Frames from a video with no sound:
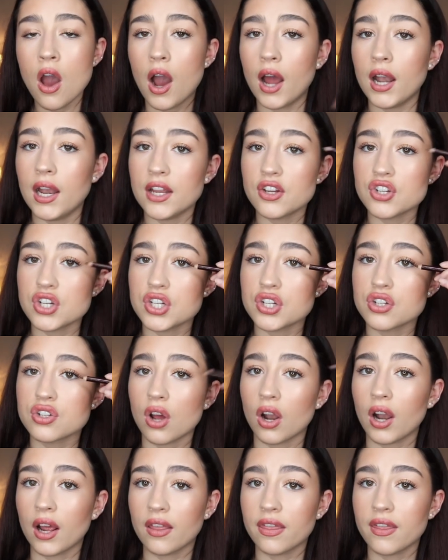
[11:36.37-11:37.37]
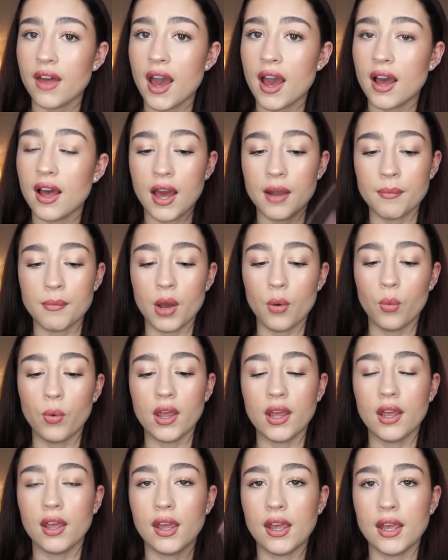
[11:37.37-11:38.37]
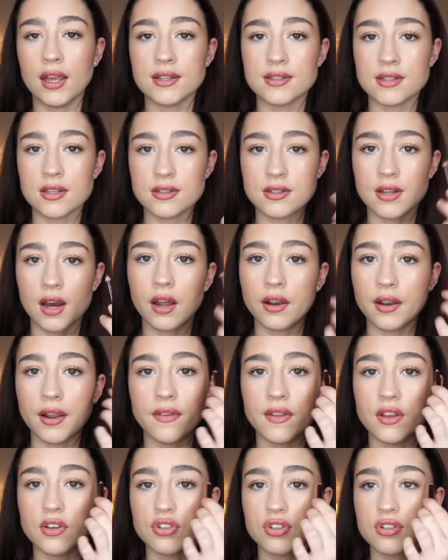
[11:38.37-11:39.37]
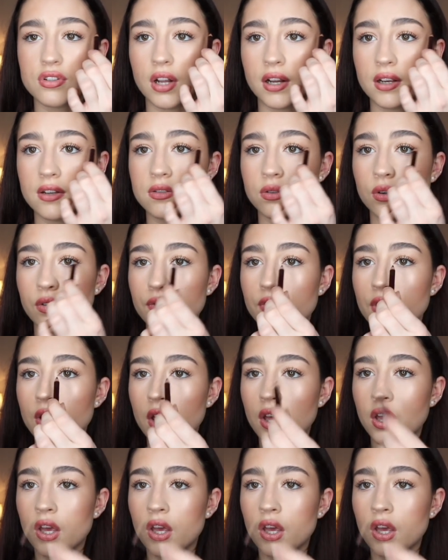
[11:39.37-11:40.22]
I literally just go like that and my wing is done, and then just like sort of,